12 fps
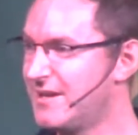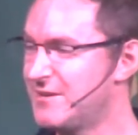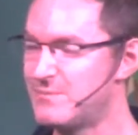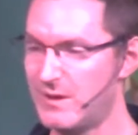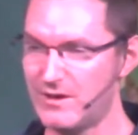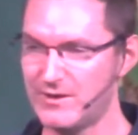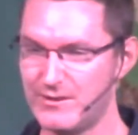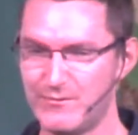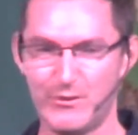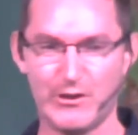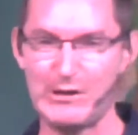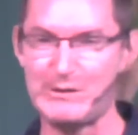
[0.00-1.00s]
but if
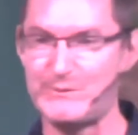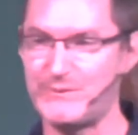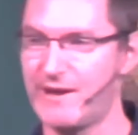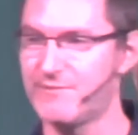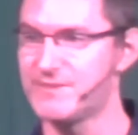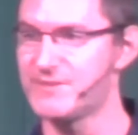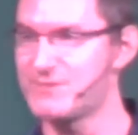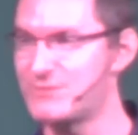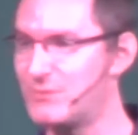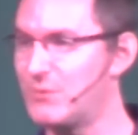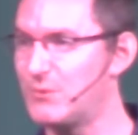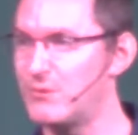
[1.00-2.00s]
you go around a
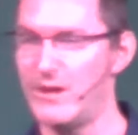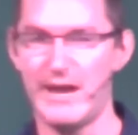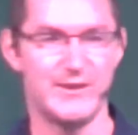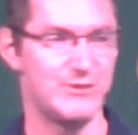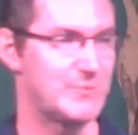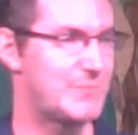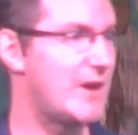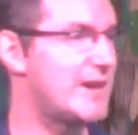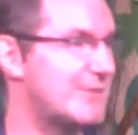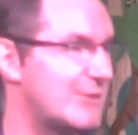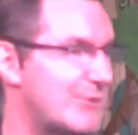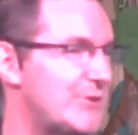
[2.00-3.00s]
store and you're buying
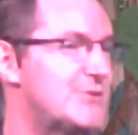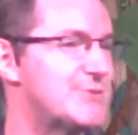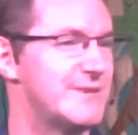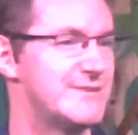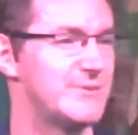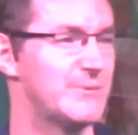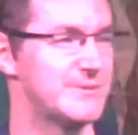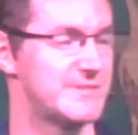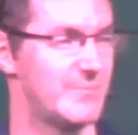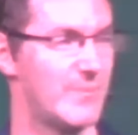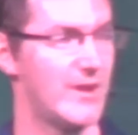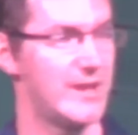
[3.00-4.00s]
the groceries you want to
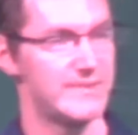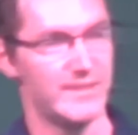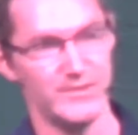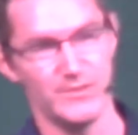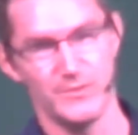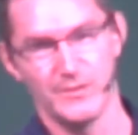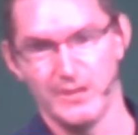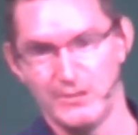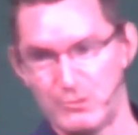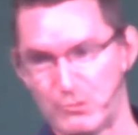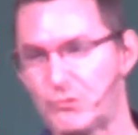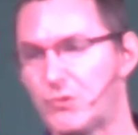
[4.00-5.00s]
buy, then
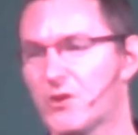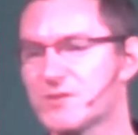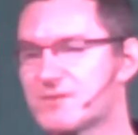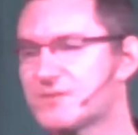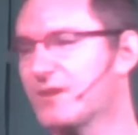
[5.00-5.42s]
you cross